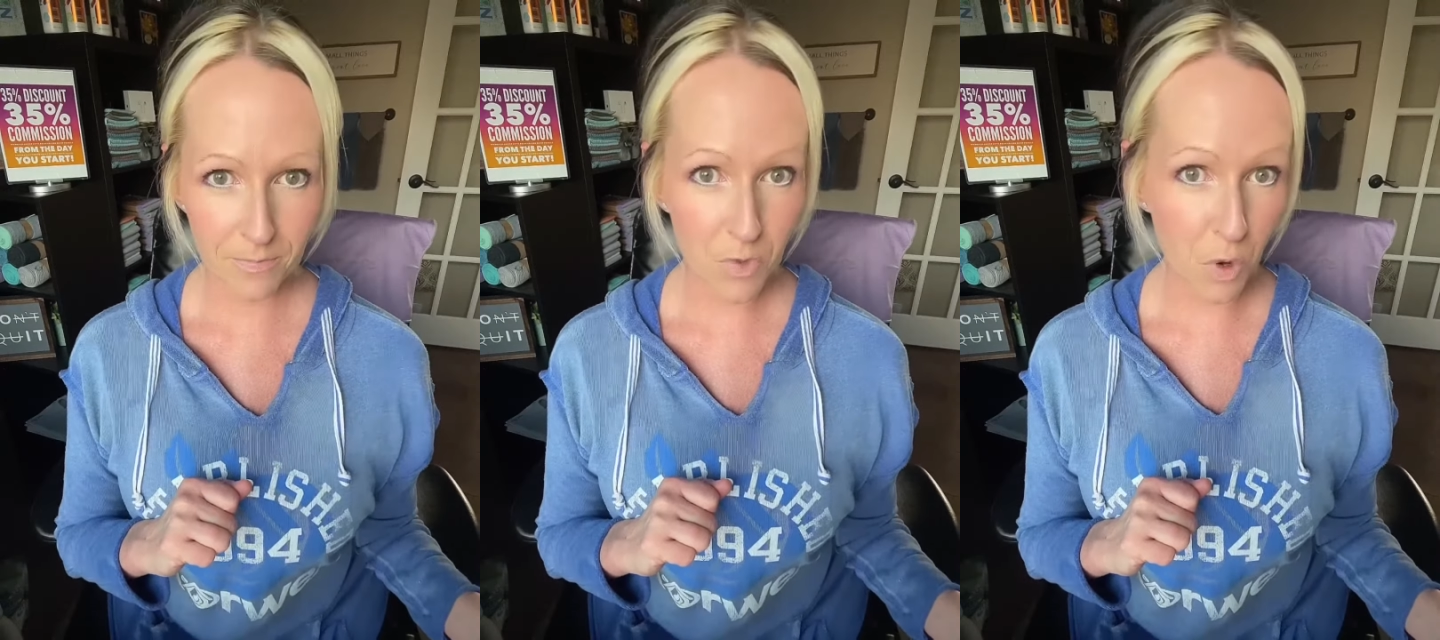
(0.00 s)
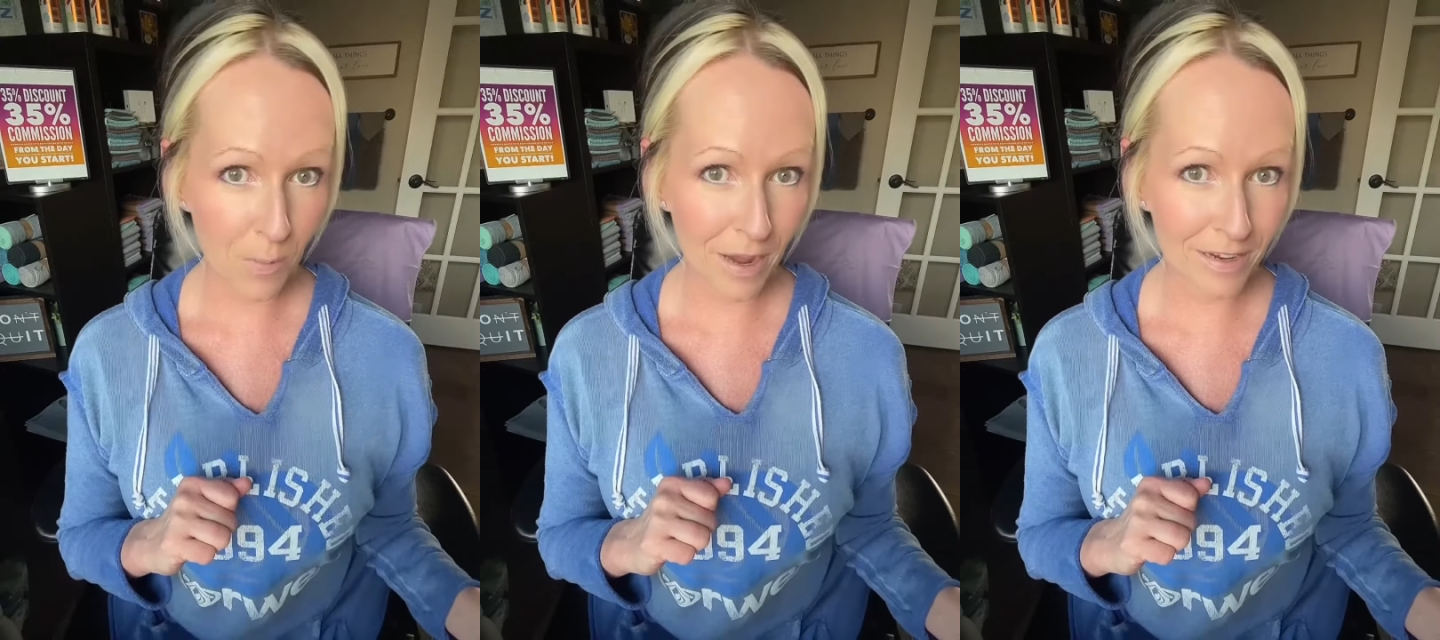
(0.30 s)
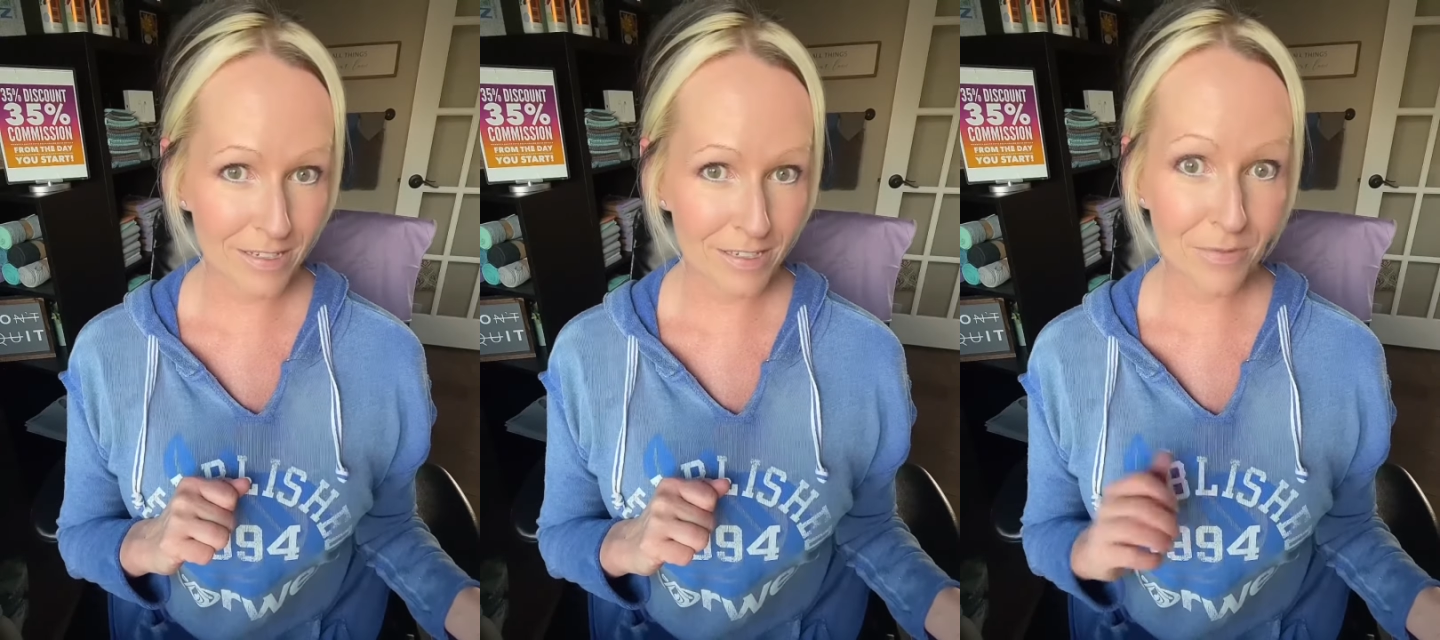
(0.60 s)

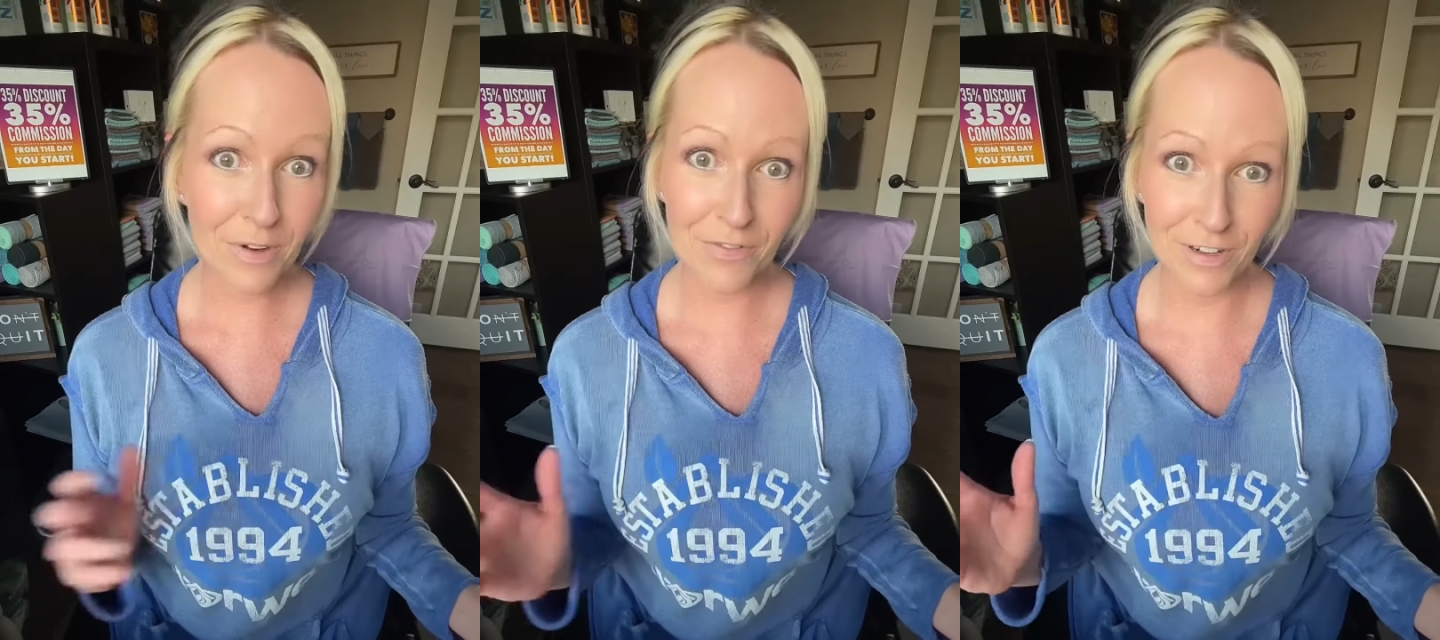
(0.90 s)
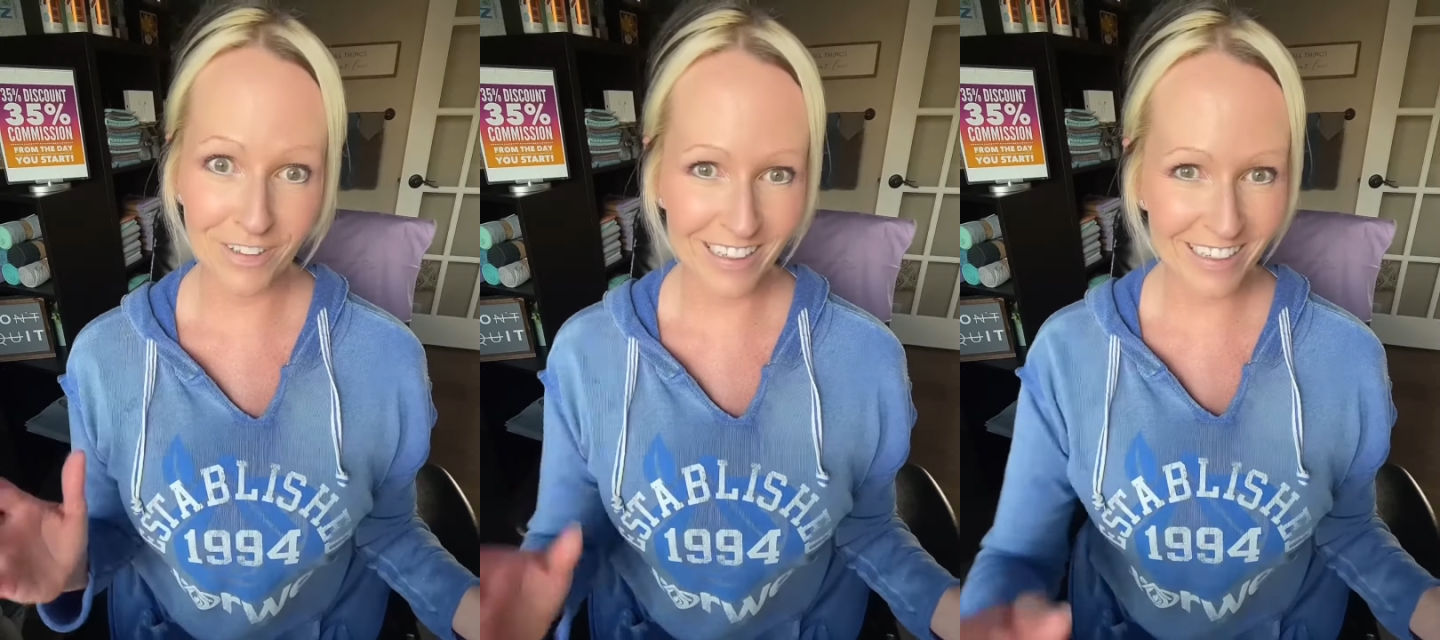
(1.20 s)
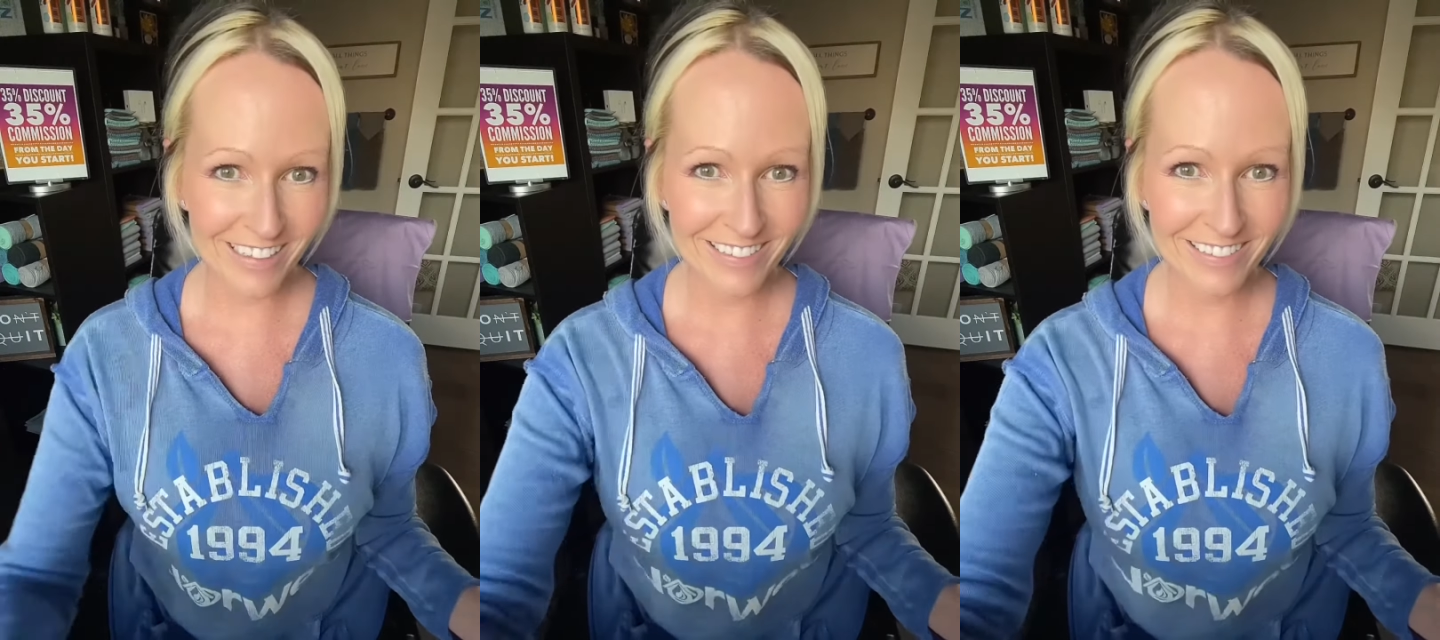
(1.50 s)
Norwex referral link.